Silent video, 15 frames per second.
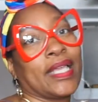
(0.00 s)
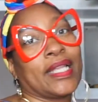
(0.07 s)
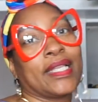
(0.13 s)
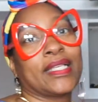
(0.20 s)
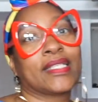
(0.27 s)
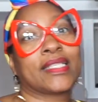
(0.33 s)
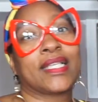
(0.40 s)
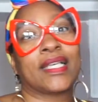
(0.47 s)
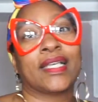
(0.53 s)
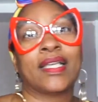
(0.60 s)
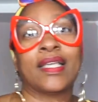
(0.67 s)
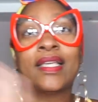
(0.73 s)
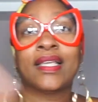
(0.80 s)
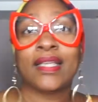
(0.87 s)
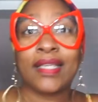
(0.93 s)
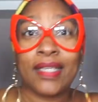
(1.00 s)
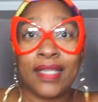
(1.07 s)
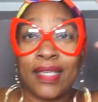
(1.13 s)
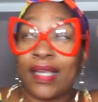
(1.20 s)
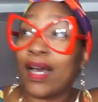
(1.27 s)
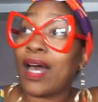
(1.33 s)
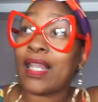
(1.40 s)
it is
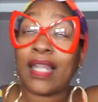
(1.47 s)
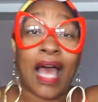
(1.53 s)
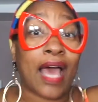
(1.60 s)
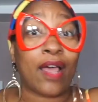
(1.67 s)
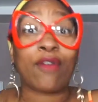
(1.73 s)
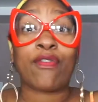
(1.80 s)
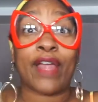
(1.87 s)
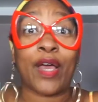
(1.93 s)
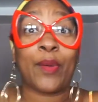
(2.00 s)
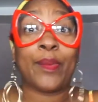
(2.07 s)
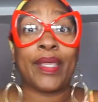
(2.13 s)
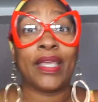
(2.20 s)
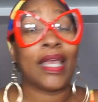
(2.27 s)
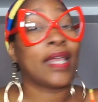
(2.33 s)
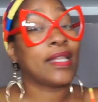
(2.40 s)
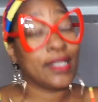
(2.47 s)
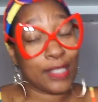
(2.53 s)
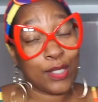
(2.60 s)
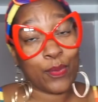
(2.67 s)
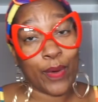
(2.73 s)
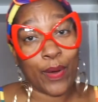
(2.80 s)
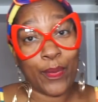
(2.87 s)
a lot around me, and this
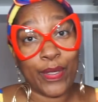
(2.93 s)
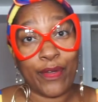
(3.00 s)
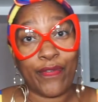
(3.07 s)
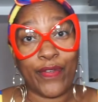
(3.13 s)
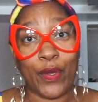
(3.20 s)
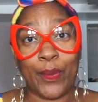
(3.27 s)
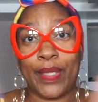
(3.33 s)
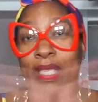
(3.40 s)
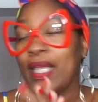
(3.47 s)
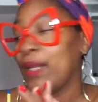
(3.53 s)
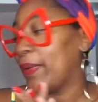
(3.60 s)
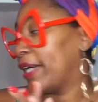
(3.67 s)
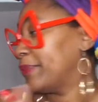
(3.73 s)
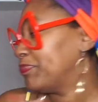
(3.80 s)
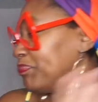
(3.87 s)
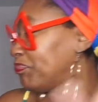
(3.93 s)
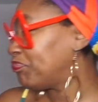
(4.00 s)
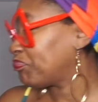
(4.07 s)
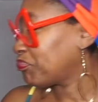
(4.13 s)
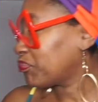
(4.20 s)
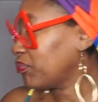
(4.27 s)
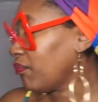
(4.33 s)
is where we are filming. Anyway,
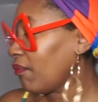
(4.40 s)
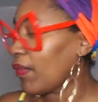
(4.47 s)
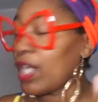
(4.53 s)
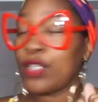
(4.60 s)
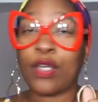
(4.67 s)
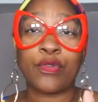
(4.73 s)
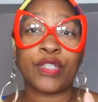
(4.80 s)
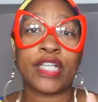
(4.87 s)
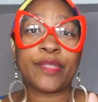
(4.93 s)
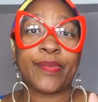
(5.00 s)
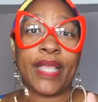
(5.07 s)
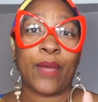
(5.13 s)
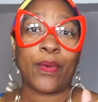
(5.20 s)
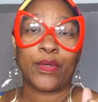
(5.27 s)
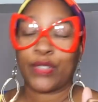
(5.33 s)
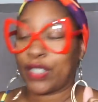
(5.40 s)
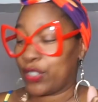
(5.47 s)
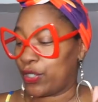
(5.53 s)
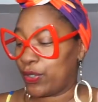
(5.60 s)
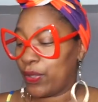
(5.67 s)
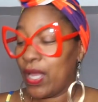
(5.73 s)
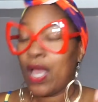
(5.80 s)
don't judge me, I won't judge
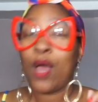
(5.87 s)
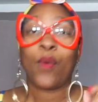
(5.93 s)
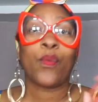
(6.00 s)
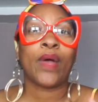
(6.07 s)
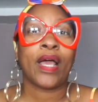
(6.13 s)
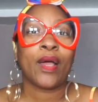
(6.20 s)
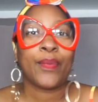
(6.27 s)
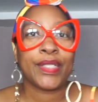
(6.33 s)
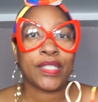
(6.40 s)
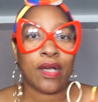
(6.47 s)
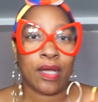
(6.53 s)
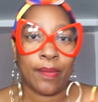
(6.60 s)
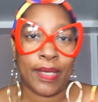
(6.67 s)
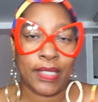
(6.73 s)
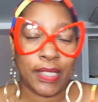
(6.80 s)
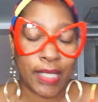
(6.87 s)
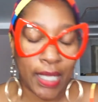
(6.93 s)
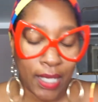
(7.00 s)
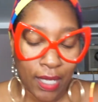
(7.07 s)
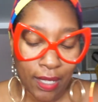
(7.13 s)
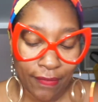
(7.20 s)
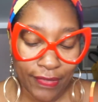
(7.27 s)
you. What are we talking about today,
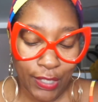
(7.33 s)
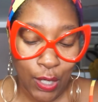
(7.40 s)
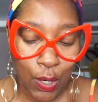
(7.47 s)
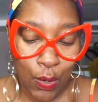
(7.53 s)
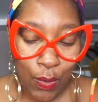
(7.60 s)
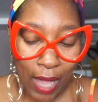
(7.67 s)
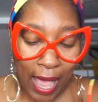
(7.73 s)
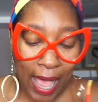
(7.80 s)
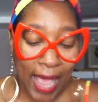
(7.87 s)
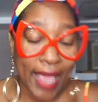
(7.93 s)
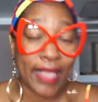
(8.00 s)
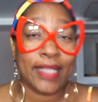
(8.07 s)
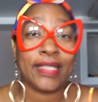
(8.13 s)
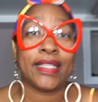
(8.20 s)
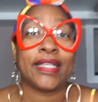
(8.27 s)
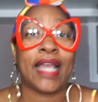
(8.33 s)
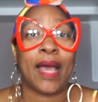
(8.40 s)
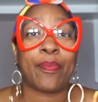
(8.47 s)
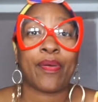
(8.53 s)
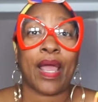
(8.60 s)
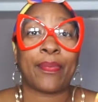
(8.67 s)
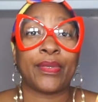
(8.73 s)
love? So I did
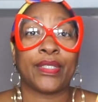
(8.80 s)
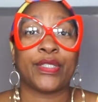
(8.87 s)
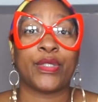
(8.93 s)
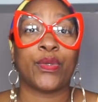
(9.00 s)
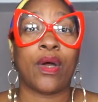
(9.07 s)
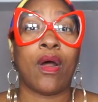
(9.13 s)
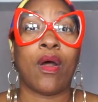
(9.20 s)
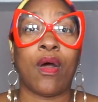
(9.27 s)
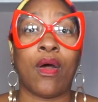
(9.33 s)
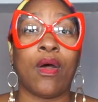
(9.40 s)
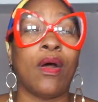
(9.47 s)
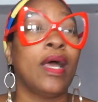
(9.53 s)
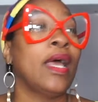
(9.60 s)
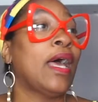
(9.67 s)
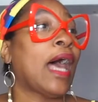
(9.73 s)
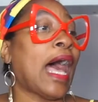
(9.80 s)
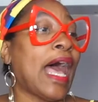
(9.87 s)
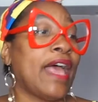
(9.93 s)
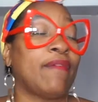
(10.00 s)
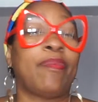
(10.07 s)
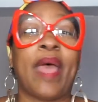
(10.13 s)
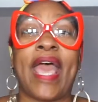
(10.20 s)
not properly do a haul. I
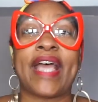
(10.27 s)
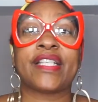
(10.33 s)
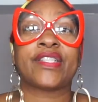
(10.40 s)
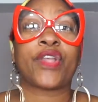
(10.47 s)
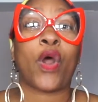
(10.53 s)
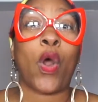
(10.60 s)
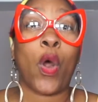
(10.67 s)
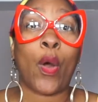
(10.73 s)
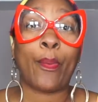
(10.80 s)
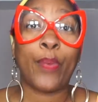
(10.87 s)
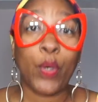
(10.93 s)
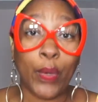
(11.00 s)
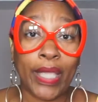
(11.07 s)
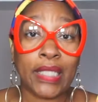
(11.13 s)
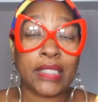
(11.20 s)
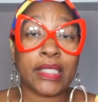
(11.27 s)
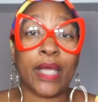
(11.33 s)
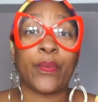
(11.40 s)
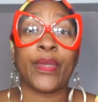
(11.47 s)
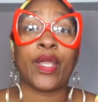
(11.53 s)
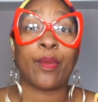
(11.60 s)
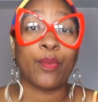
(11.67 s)
have passed the haul point,
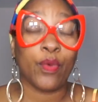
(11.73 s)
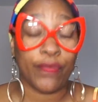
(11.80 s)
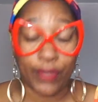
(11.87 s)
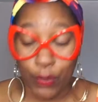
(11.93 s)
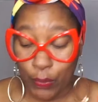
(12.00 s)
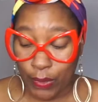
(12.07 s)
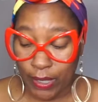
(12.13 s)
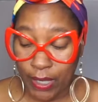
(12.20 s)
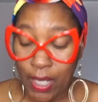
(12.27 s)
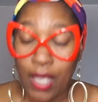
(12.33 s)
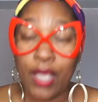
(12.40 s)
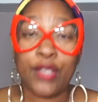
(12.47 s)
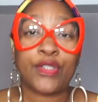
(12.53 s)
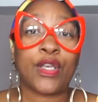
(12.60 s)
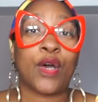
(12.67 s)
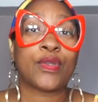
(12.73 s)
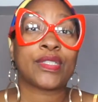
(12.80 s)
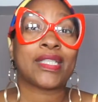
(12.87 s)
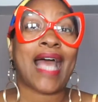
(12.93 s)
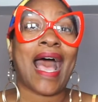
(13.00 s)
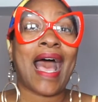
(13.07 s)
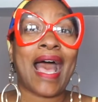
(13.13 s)
and we are moving on. So
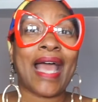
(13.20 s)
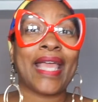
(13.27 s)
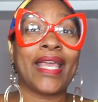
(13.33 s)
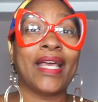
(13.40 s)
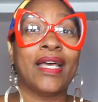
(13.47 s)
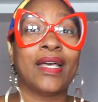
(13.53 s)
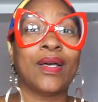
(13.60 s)
I